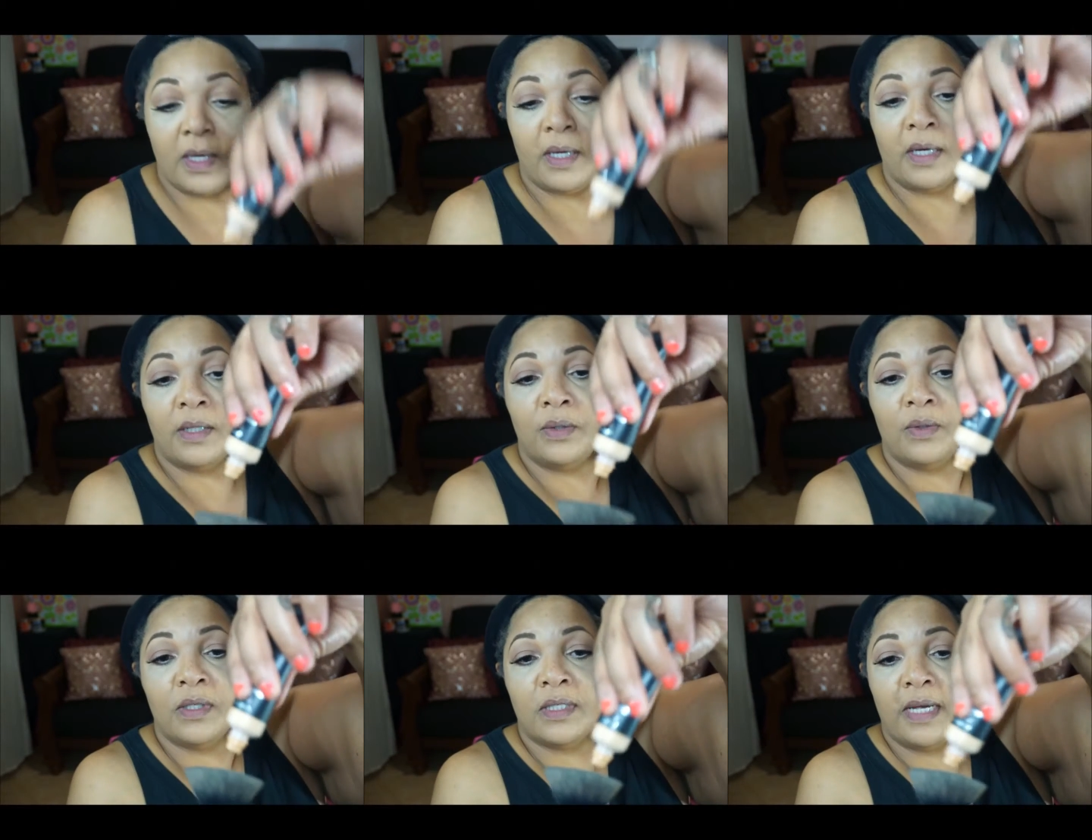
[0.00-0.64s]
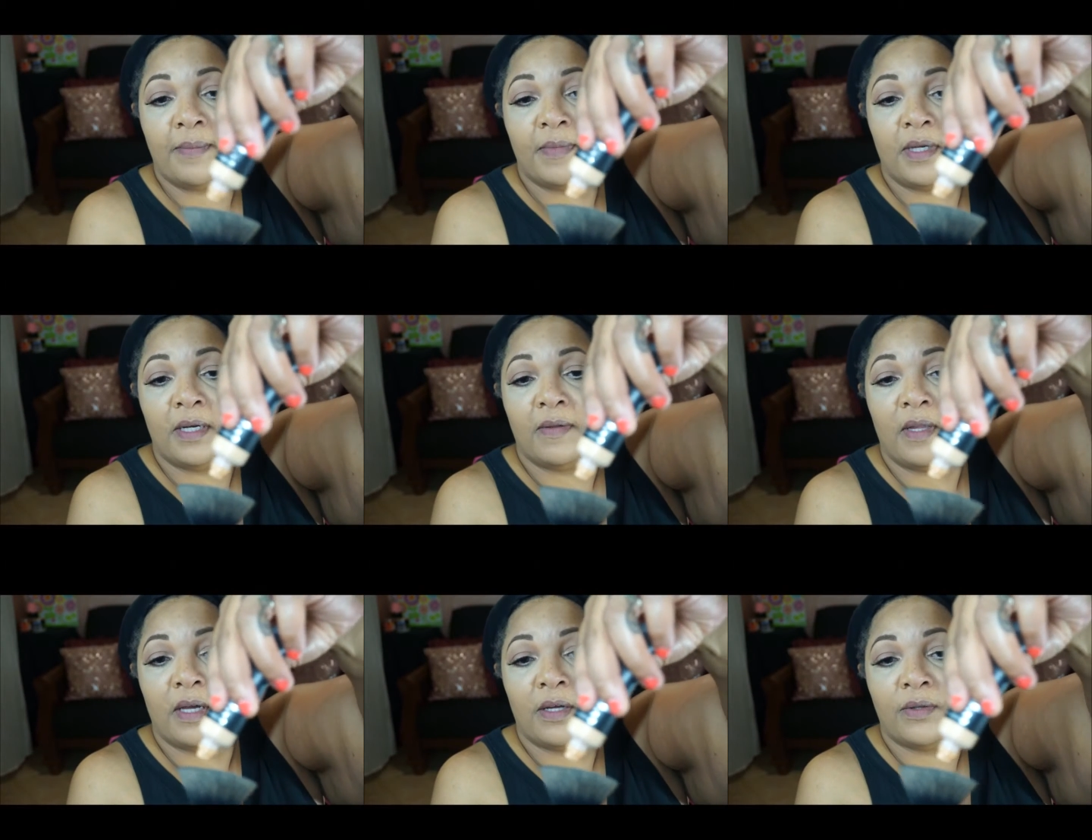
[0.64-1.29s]
And I do the same thing on
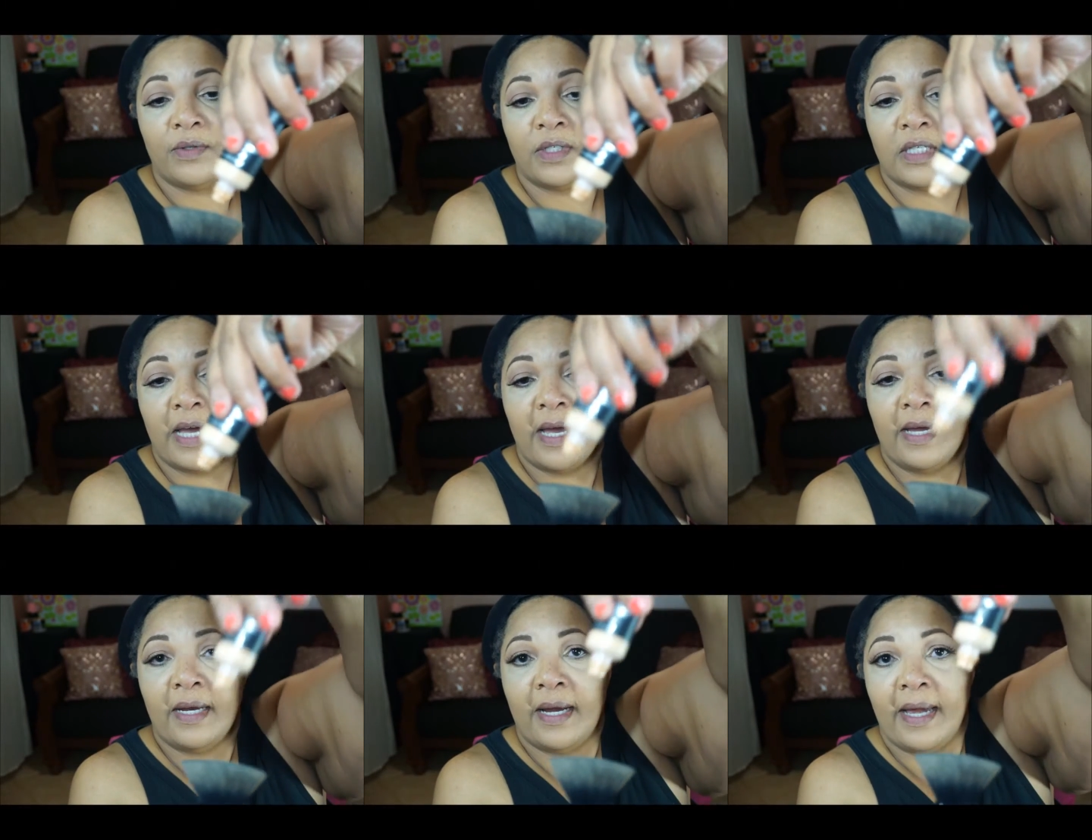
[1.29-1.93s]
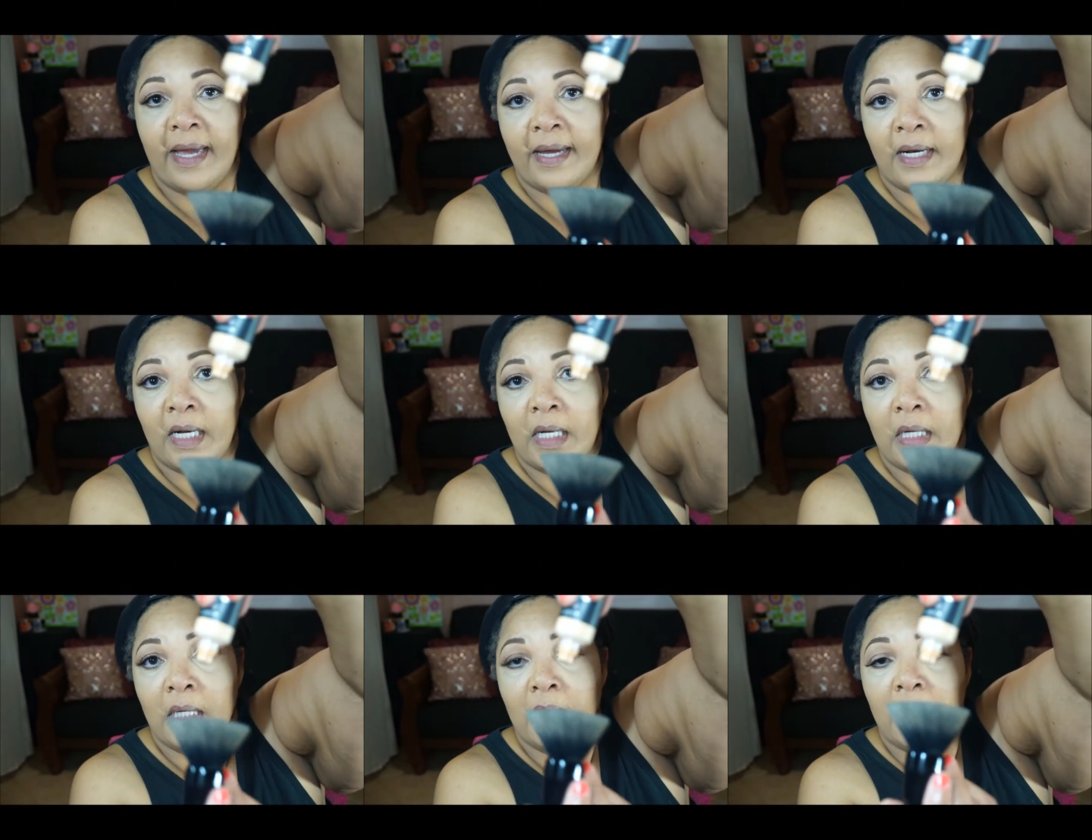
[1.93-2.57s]
the other side. I add a
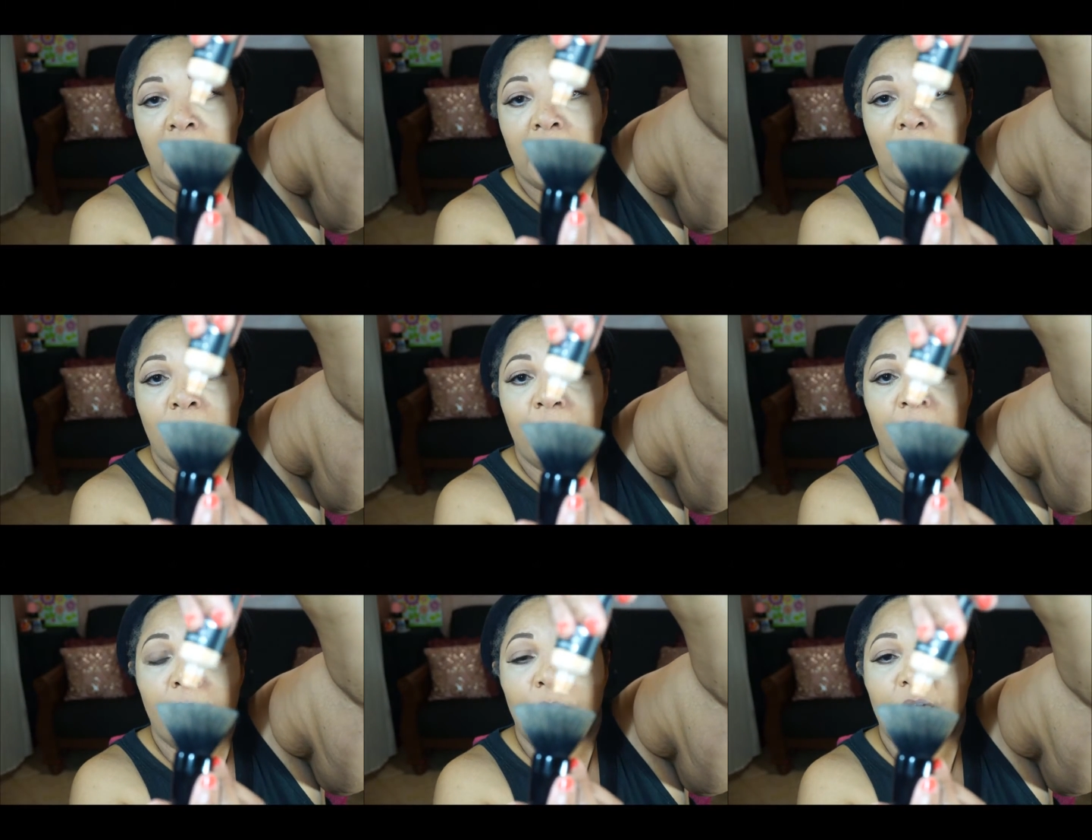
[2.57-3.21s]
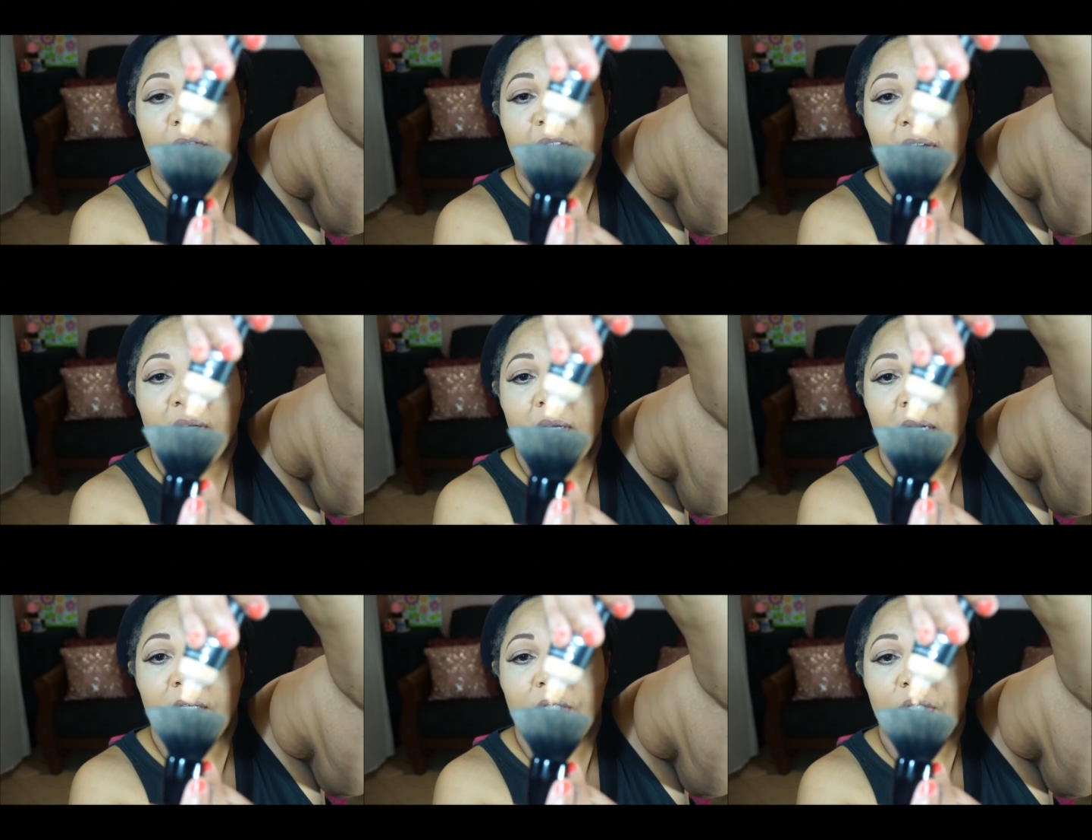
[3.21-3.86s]
little bit more
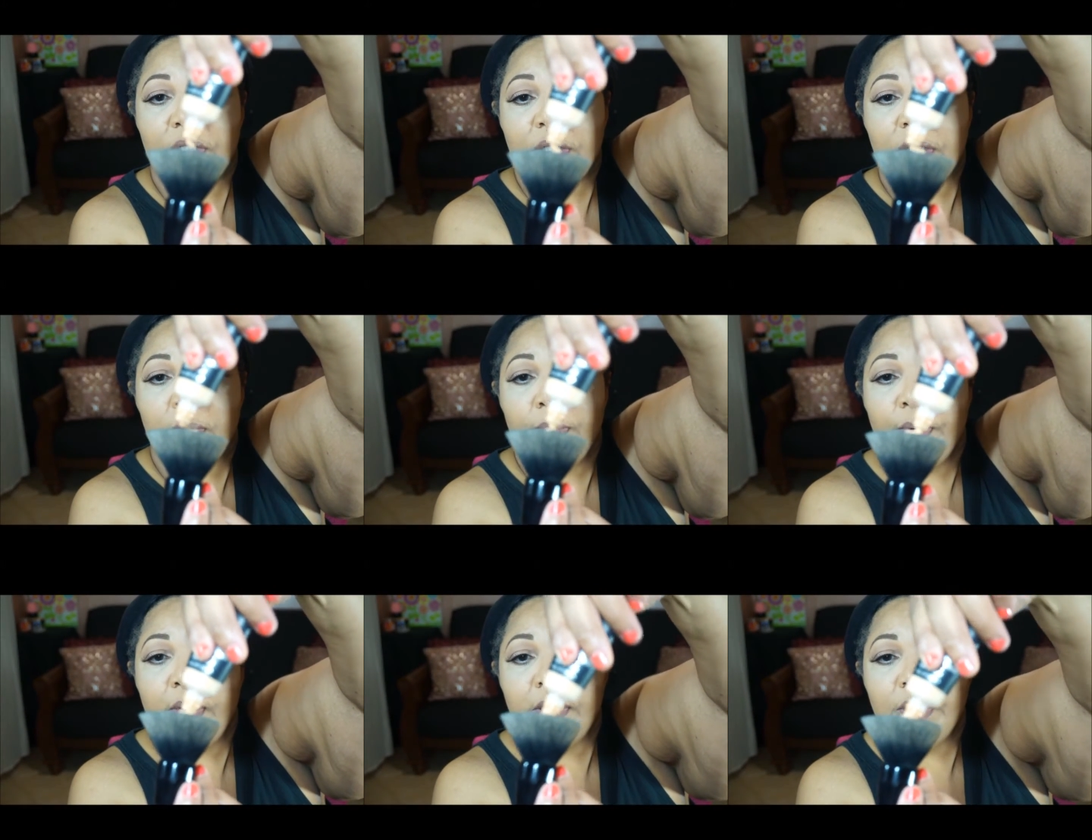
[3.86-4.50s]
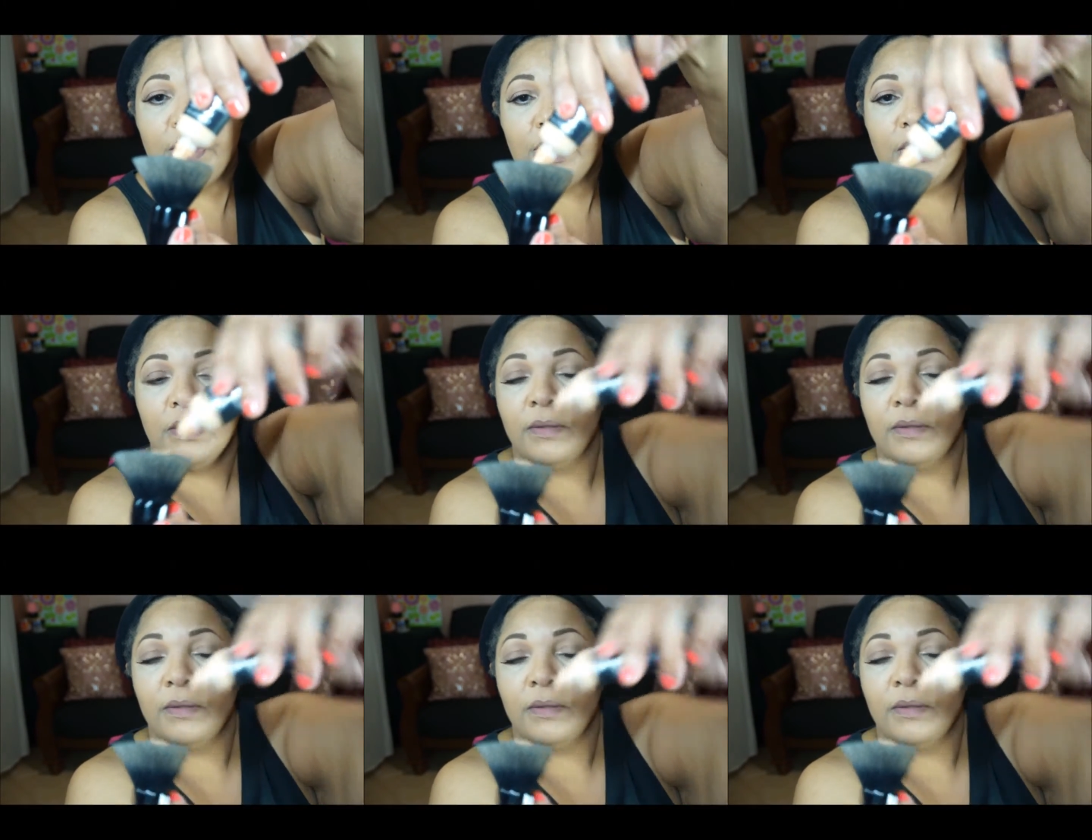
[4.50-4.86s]
foundation to the brush,